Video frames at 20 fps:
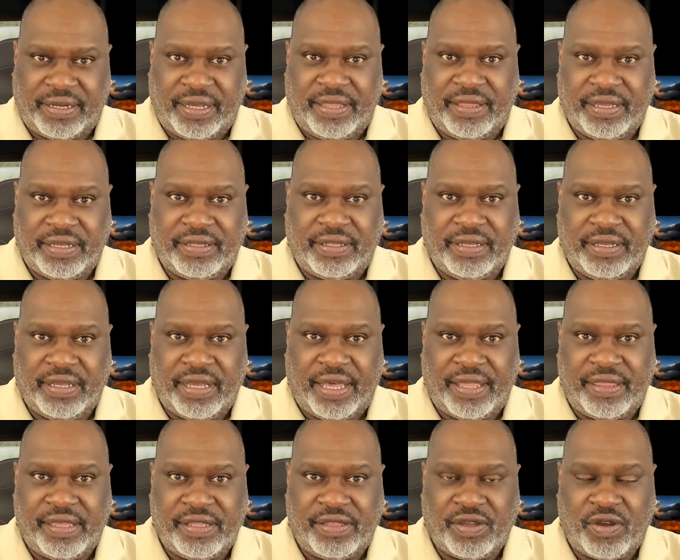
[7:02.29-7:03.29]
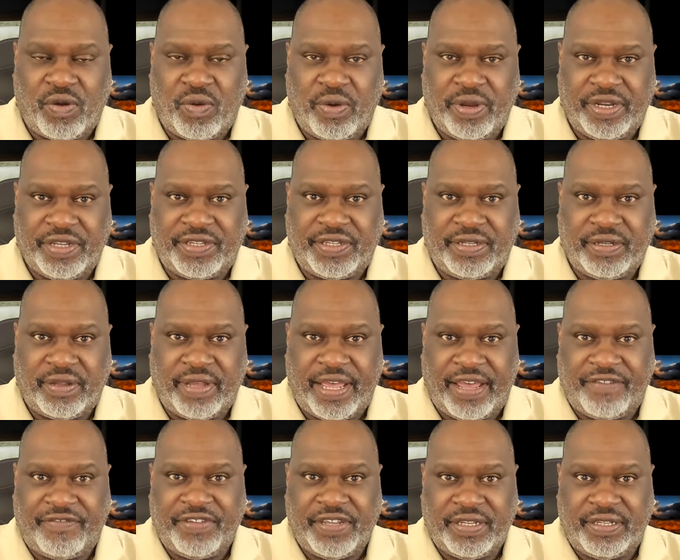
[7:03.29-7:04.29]
I think the coin is still
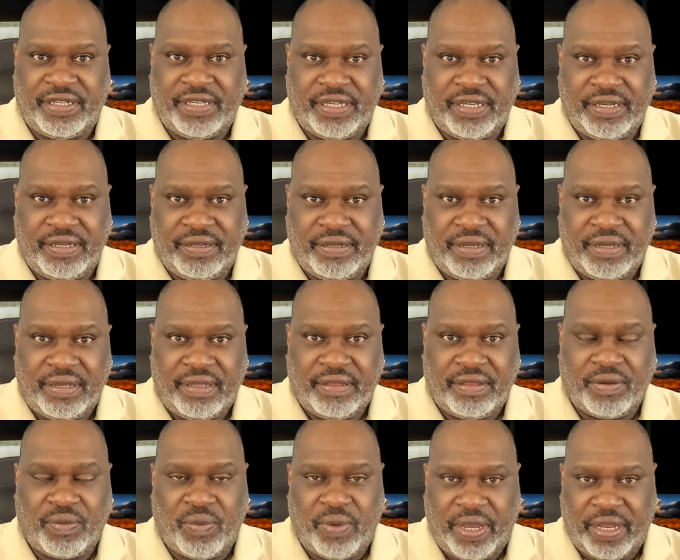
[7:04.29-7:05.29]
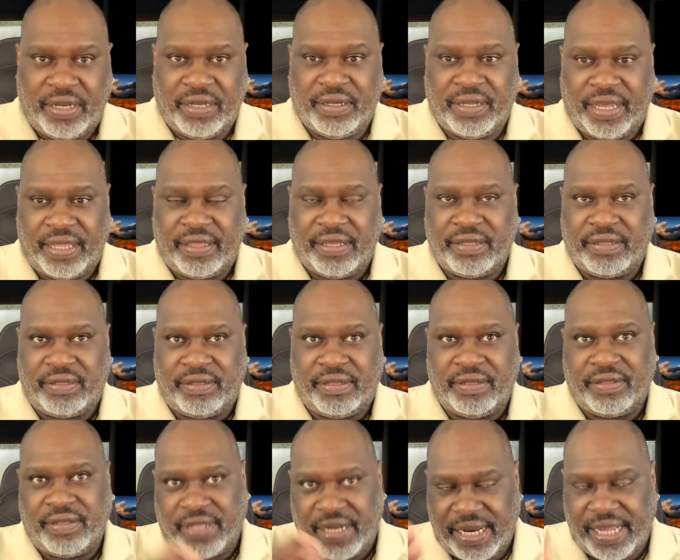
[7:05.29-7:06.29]
FET. They're waiting. I think
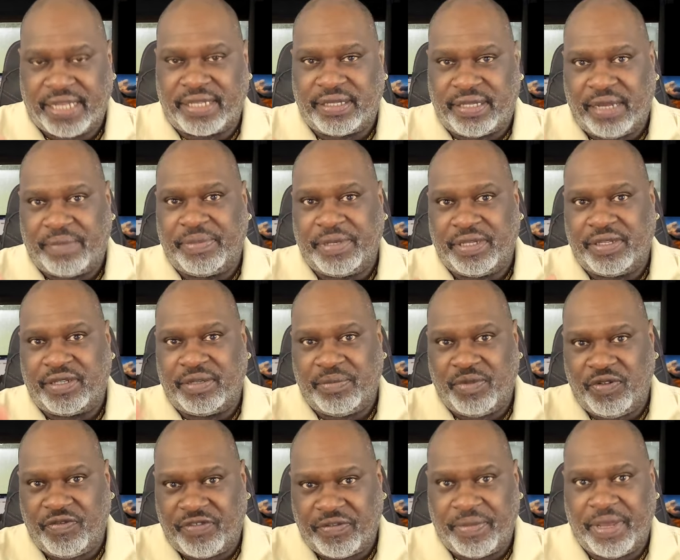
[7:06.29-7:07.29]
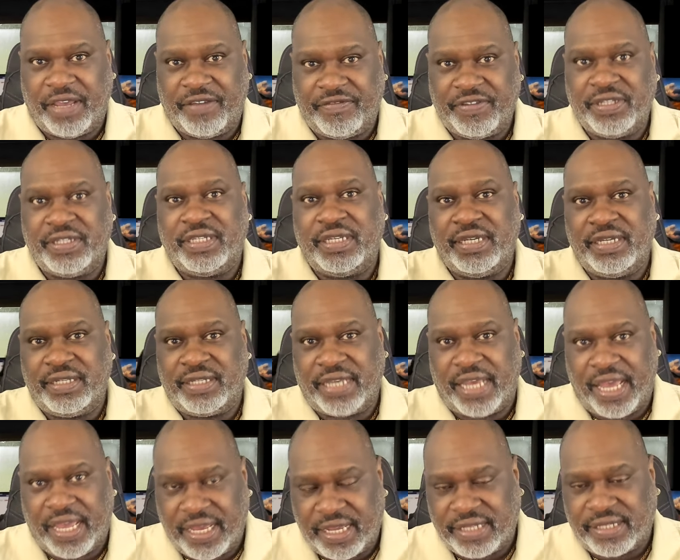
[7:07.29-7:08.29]
the next step is to move from FET
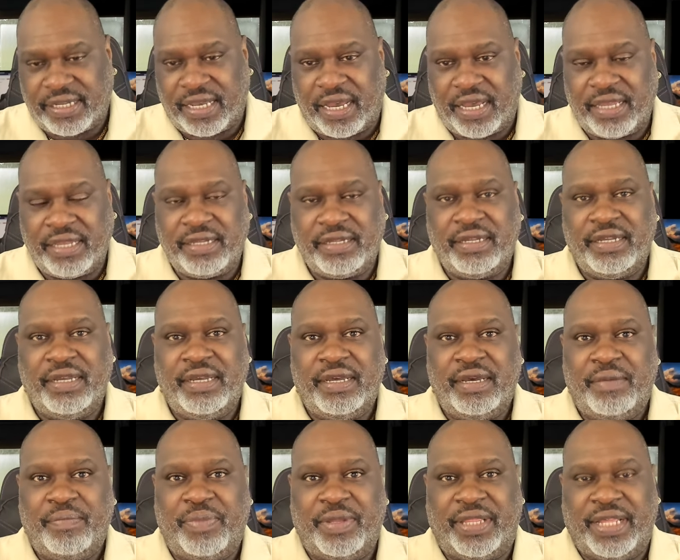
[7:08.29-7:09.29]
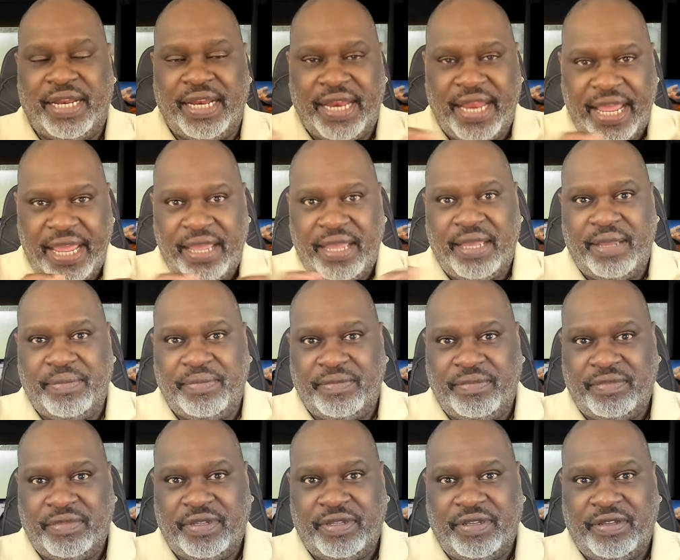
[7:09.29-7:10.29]
to ASI, but the
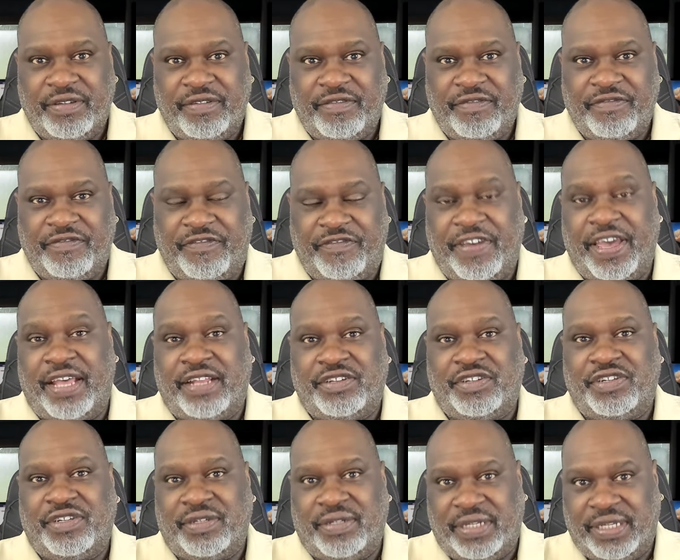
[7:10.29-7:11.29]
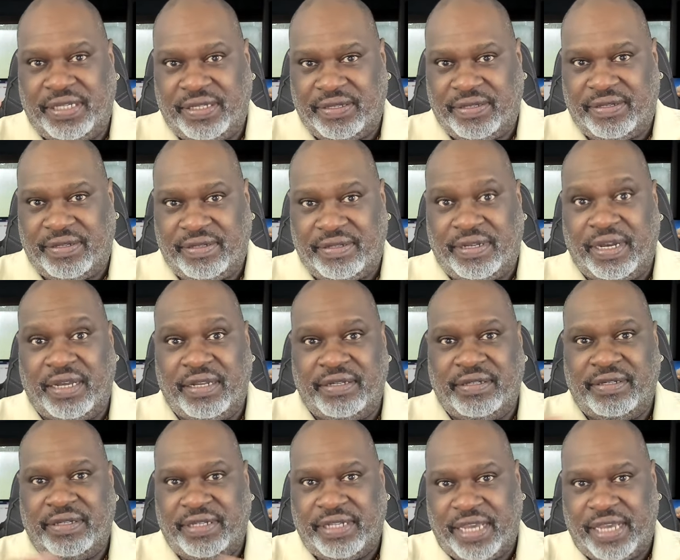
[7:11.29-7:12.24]
name Fetch is done.